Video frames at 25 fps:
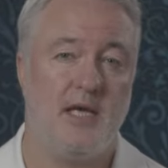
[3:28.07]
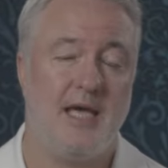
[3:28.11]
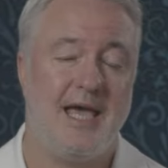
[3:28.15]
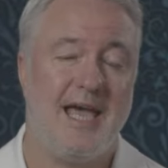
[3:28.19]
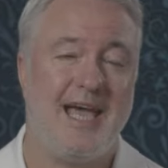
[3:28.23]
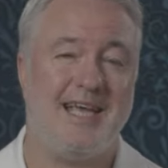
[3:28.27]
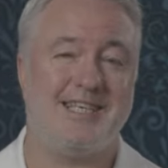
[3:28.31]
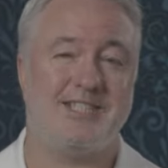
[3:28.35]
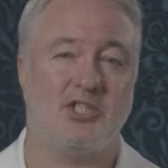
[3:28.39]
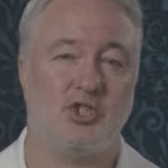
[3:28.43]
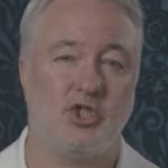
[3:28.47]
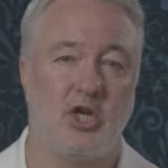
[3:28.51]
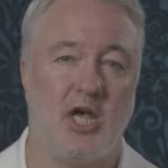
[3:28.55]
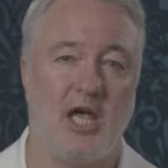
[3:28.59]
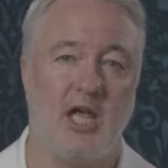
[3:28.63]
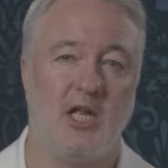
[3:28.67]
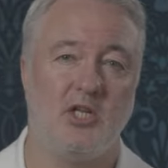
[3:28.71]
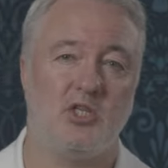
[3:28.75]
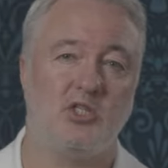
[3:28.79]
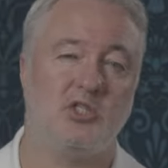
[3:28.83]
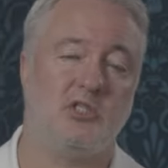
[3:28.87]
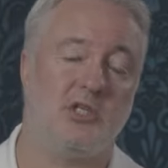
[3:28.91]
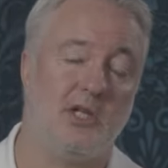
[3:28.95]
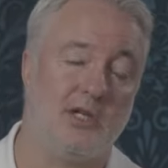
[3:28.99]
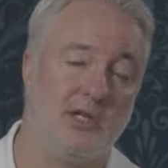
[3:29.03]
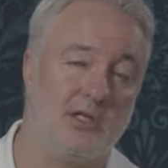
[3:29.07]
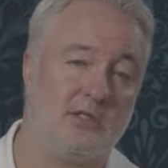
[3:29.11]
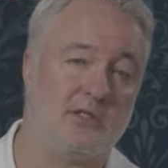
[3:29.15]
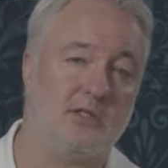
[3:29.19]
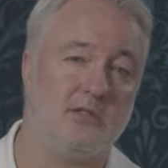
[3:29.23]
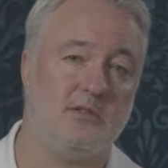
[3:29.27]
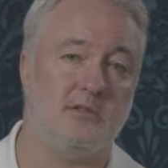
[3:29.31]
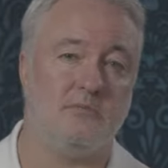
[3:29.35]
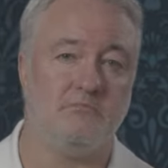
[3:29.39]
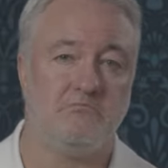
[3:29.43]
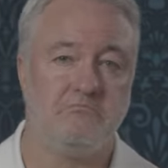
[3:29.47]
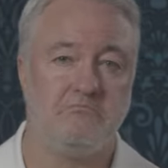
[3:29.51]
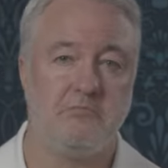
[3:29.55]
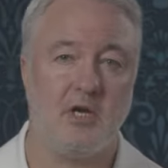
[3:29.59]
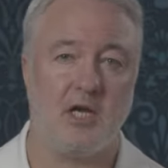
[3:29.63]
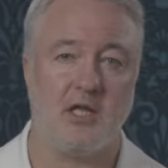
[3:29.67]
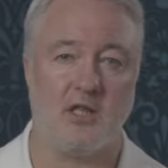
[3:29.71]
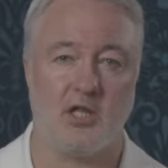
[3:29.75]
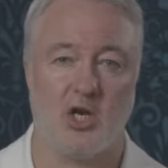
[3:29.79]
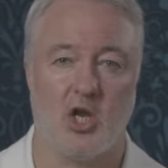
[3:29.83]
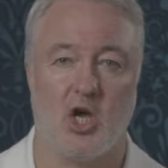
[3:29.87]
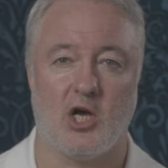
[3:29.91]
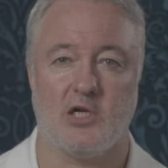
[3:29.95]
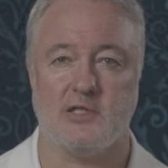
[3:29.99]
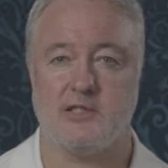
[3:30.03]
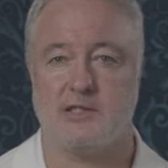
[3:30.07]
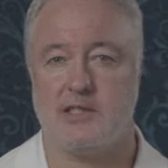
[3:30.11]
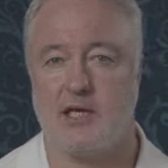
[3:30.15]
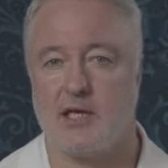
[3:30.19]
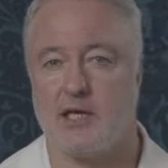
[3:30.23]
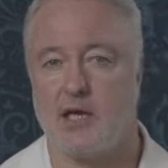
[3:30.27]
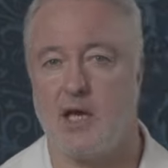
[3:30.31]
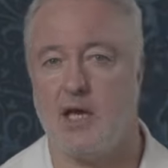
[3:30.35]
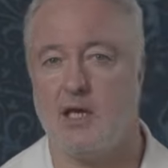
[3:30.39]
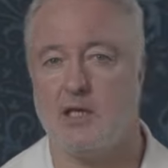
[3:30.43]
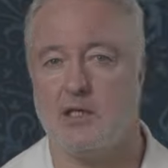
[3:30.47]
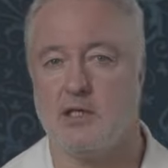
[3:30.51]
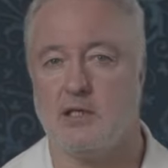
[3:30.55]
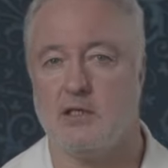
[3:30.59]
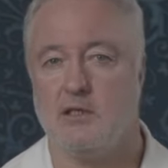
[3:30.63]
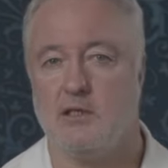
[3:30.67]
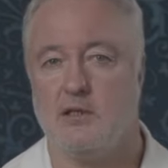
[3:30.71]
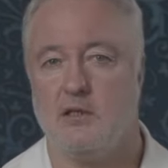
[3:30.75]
has changed a little in the last decade.